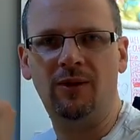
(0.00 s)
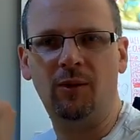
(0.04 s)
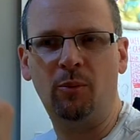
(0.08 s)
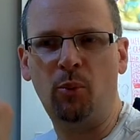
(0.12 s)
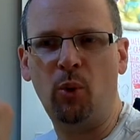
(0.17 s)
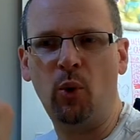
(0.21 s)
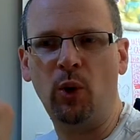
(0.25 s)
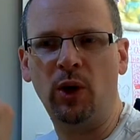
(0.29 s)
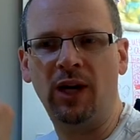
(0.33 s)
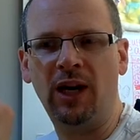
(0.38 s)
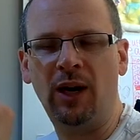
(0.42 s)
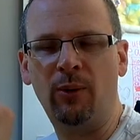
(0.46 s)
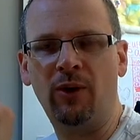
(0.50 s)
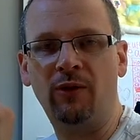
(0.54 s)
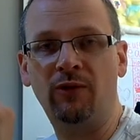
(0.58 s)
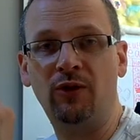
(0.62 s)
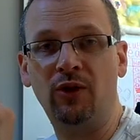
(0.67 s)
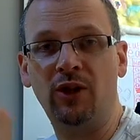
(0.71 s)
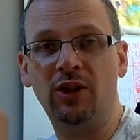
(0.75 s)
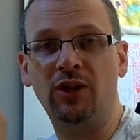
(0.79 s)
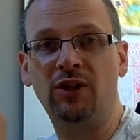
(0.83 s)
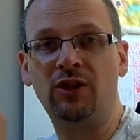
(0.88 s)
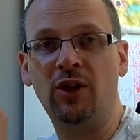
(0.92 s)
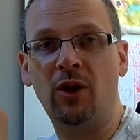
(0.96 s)
point now where I've
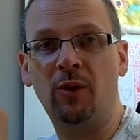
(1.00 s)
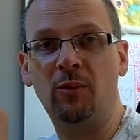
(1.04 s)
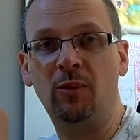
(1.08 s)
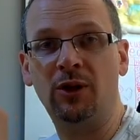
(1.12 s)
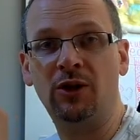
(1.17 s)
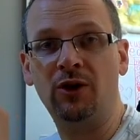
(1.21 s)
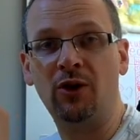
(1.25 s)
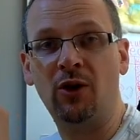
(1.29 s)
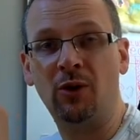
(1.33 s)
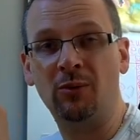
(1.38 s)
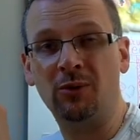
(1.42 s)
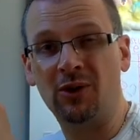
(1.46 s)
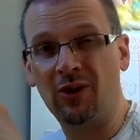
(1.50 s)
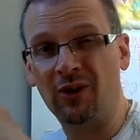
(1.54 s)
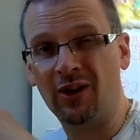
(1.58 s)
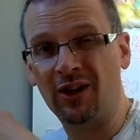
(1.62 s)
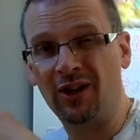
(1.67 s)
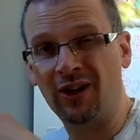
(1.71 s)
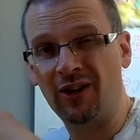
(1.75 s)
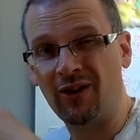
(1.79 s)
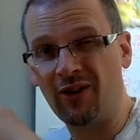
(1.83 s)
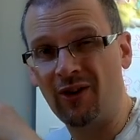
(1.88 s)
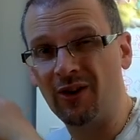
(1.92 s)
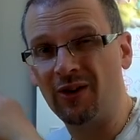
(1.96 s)
done it so many times that I
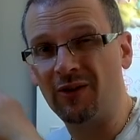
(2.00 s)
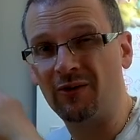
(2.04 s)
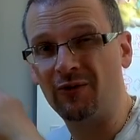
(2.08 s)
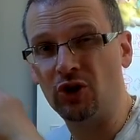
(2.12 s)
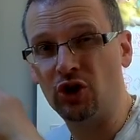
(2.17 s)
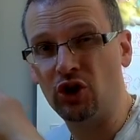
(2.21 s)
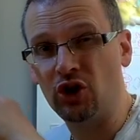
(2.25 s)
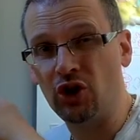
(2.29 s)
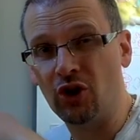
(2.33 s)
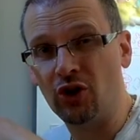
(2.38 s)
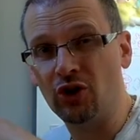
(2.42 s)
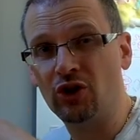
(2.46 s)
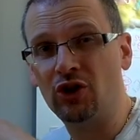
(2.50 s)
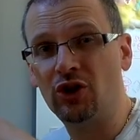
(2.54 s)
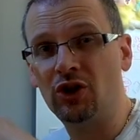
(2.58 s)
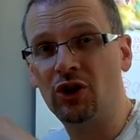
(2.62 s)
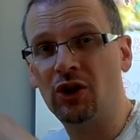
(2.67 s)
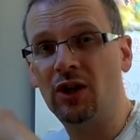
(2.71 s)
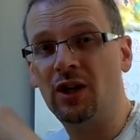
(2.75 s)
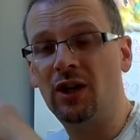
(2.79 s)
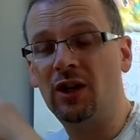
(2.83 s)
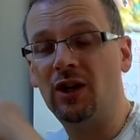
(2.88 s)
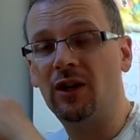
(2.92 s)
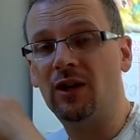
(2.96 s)
can kind of judge
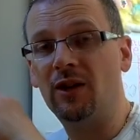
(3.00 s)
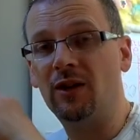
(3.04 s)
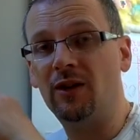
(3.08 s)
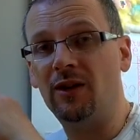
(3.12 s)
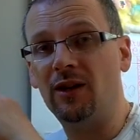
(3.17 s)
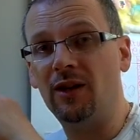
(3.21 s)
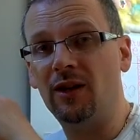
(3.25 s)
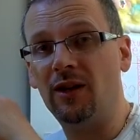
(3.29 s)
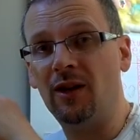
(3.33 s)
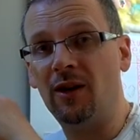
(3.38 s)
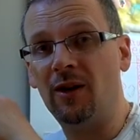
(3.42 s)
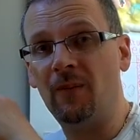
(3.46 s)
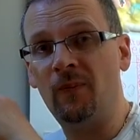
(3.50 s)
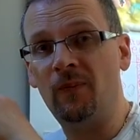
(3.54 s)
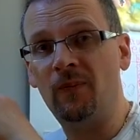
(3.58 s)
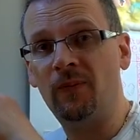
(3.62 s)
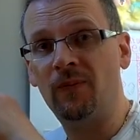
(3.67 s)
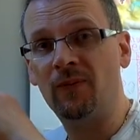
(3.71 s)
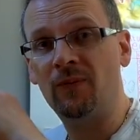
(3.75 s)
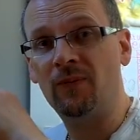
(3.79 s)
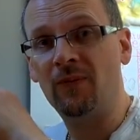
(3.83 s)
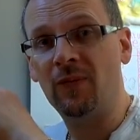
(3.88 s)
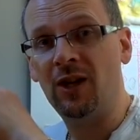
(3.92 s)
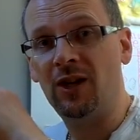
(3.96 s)
the
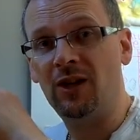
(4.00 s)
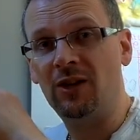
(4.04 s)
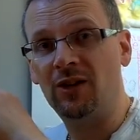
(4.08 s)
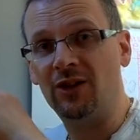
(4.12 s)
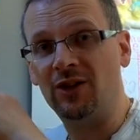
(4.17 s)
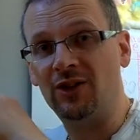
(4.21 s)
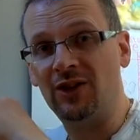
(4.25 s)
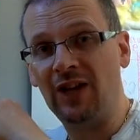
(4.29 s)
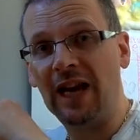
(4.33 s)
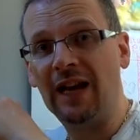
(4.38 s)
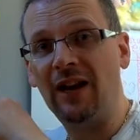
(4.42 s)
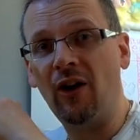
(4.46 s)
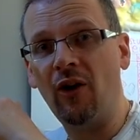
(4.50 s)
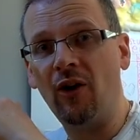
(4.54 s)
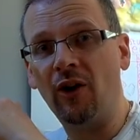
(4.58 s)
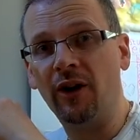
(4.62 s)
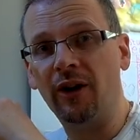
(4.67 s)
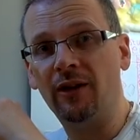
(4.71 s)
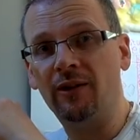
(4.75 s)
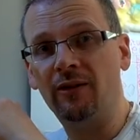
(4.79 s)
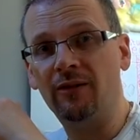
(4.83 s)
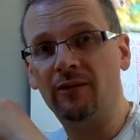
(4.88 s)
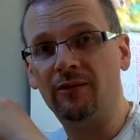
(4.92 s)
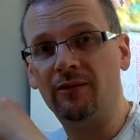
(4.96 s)
Z
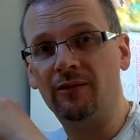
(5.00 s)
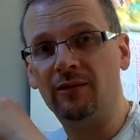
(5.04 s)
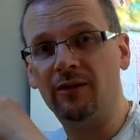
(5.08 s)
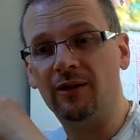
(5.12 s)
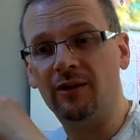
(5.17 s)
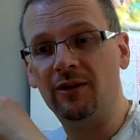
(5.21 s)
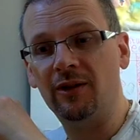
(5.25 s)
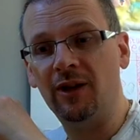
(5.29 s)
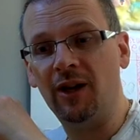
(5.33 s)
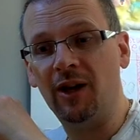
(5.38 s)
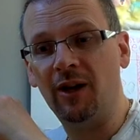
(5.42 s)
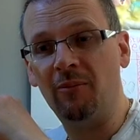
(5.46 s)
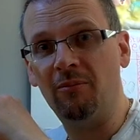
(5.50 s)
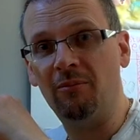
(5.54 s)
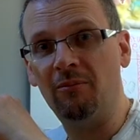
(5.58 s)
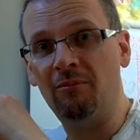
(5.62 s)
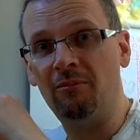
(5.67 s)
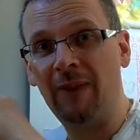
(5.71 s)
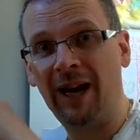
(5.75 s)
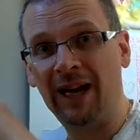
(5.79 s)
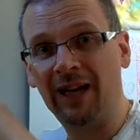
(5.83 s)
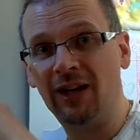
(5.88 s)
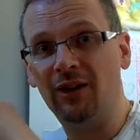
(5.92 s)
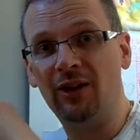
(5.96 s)
height
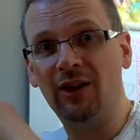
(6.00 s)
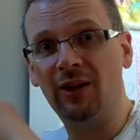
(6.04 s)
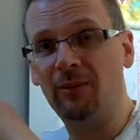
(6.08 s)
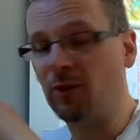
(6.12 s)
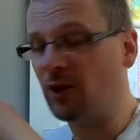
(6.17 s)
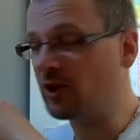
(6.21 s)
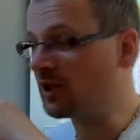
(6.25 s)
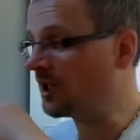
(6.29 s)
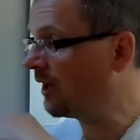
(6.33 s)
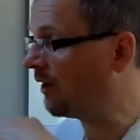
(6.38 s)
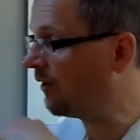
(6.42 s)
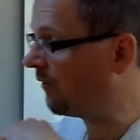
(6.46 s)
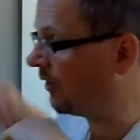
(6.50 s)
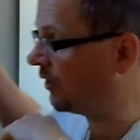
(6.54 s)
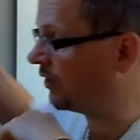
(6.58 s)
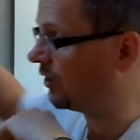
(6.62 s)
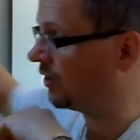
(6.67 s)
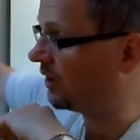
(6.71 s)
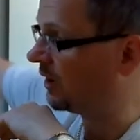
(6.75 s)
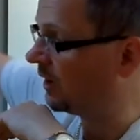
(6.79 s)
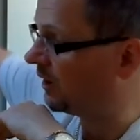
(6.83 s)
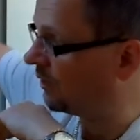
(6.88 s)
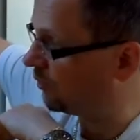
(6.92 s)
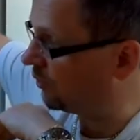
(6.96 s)
manually myself. I
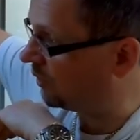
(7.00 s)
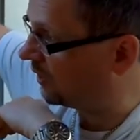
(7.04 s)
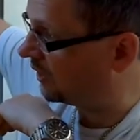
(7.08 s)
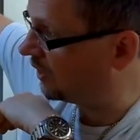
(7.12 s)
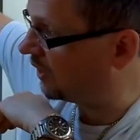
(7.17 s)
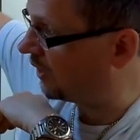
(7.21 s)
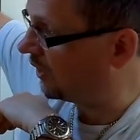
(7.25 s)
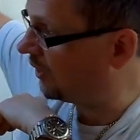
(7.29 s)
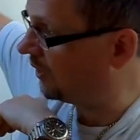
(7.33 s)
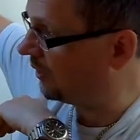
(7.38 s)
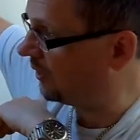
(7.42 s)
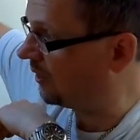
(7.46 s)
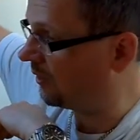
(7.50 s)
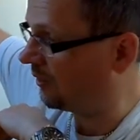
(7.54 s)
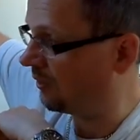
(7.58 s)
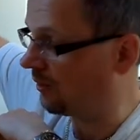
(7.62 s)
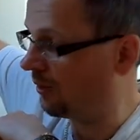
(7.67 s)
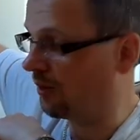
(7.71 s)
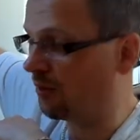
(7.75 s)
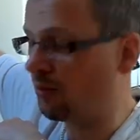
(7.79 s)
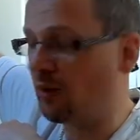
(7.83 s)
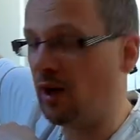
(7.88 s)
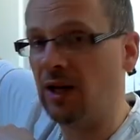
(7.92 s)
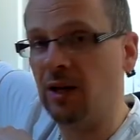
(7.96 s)
just literally turn the
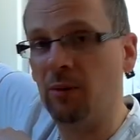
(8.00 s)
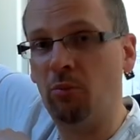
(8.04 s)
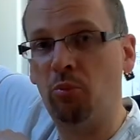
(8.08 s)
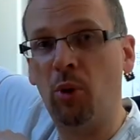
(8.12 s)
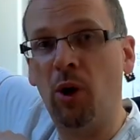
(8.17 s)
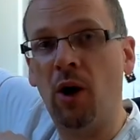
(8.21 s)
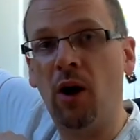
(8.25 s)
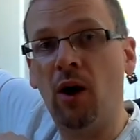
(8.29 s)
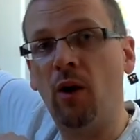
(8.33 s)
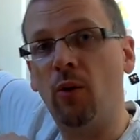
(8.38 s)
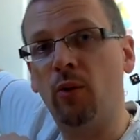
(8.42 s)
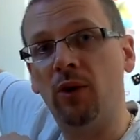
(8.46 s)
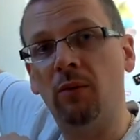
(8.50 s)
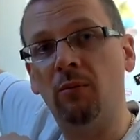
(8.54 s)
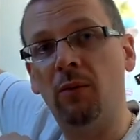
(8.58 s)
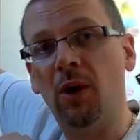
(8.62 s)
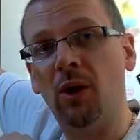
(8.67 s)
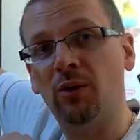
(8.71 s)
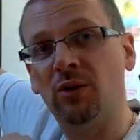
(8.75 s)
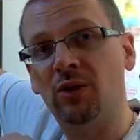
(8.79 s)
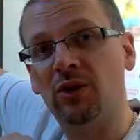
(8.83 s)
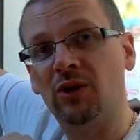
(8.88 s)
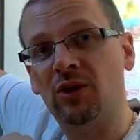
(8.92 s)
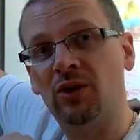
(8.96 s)
threaded bar with the
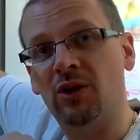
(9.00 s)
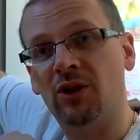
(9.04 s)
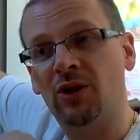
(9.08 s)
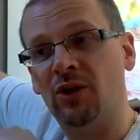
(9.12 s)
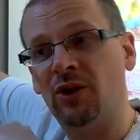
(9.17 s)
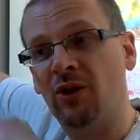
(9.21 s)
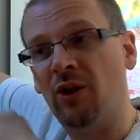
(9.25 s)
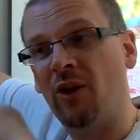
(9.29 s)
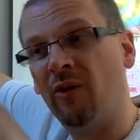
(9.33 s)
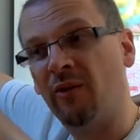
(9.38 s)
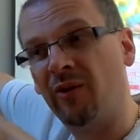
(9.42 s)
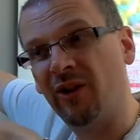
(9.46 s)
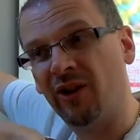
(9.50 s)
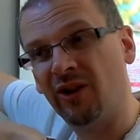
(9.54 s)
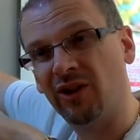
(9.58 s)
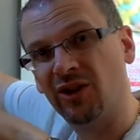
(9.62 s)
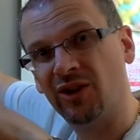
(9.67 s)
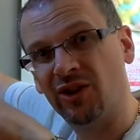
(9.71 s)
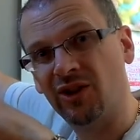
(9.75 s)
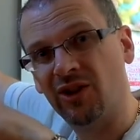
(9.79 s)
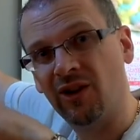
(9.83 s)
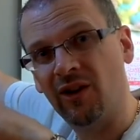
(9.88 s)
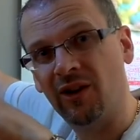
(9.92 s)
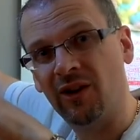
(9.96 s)
motors turned off, and I
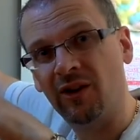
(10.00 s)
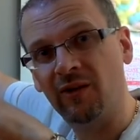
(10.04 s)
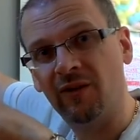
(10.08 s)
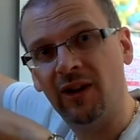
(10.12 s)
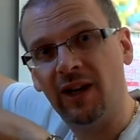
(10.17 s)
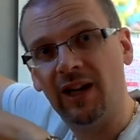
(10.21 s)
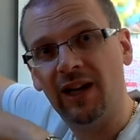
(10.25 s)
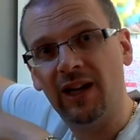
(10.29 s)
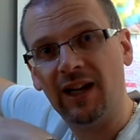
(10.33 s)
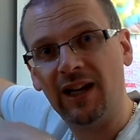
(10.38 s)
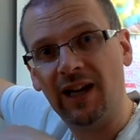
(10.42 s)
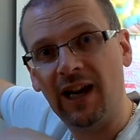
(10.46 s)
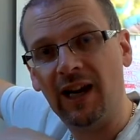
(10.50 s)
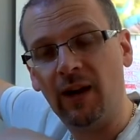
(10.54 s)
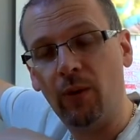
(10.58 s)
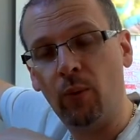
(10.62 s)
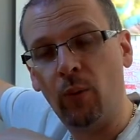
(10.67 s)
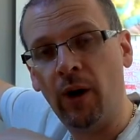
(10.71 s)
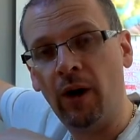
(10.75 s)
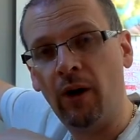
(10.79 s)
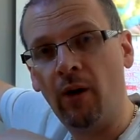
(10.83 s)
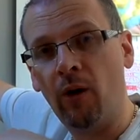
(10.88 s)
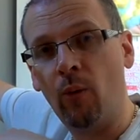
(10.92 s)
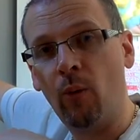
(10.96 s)
just kind of get it
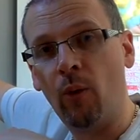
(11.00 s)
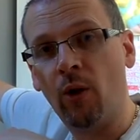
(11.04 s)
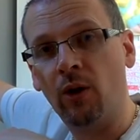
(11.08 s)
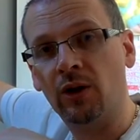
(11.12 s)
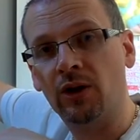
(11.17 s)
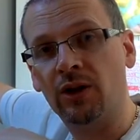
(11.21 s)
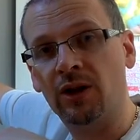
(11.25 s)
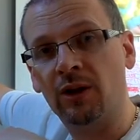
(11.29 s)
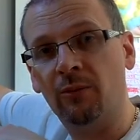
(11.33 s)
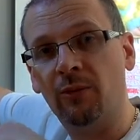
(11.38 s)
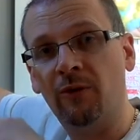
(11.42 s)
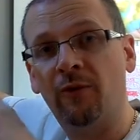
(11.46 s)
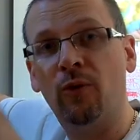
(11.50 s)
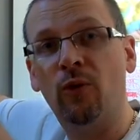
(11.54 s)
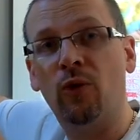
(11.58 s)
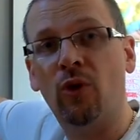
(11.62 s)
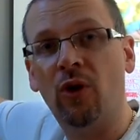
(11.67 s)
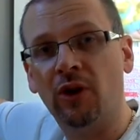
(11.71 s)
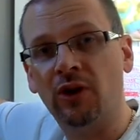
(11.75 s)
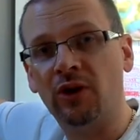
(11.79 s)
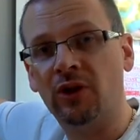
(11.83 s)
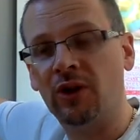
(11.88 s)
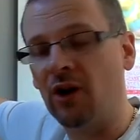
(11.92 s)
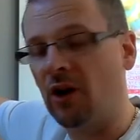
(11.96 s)
where I want it before
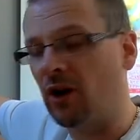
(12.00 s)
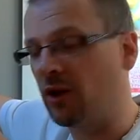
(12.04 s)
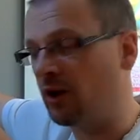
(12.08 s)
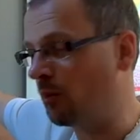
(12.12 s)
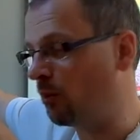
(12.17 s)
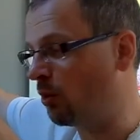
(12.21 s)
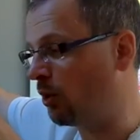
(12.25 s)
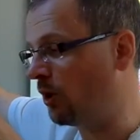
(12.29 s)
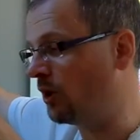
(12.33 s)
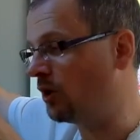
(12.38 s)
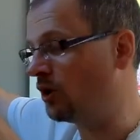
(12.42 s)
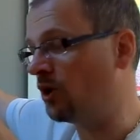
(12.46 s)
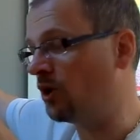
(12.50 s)
I start the print